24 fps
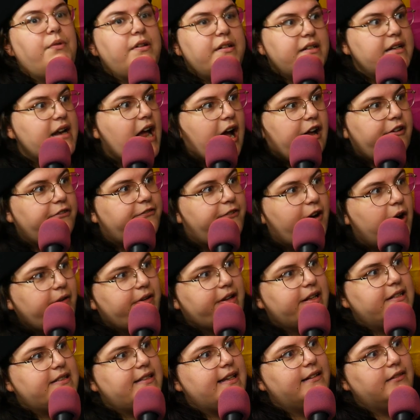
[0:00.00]
would not
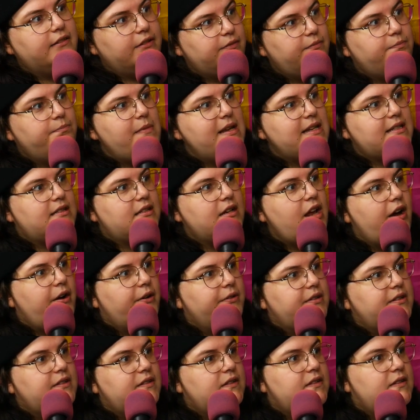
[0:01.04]
focus yeah. and miss
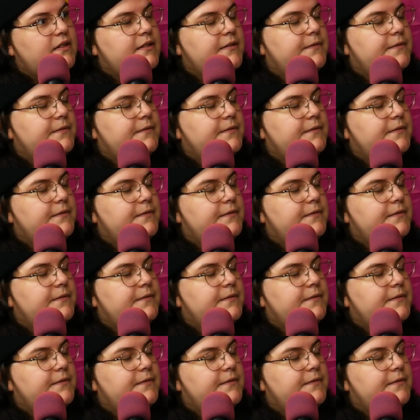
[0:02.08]
notes.